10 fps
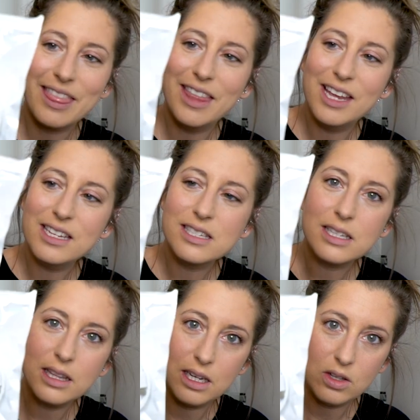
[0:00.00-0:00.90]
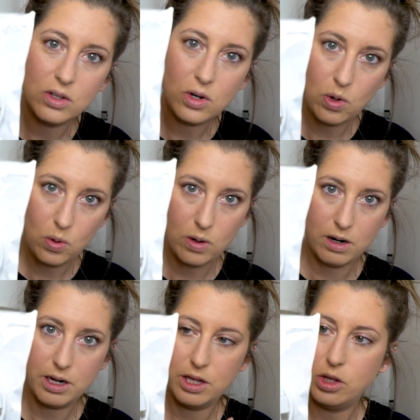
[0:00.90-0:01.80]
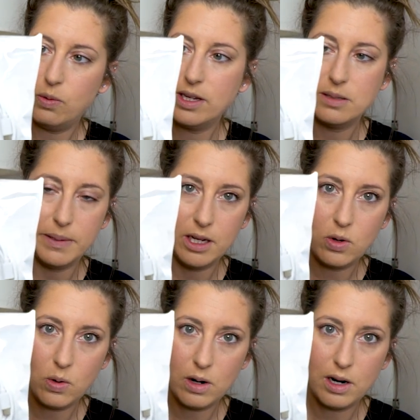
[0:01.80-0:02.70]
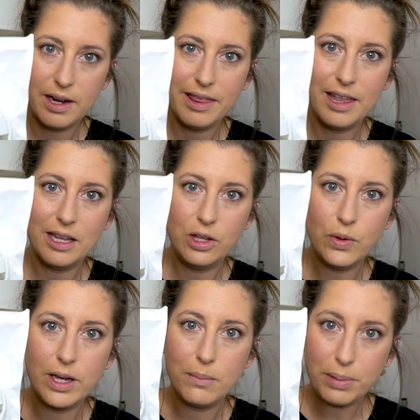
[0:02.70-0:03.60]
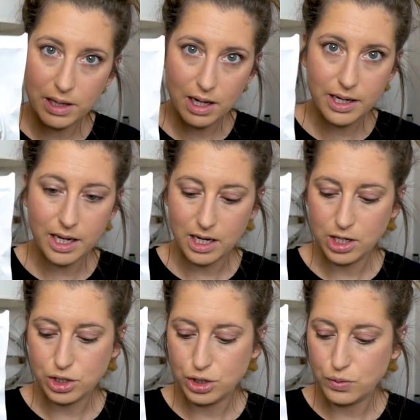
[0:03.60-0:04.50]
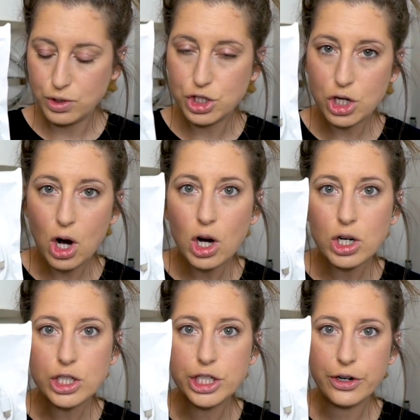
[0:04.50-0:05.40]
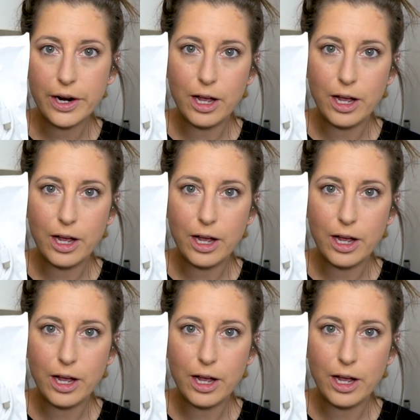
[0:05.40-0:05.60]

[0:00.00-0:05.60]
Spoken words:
This little cord, USB cord, that you can plug in to charge your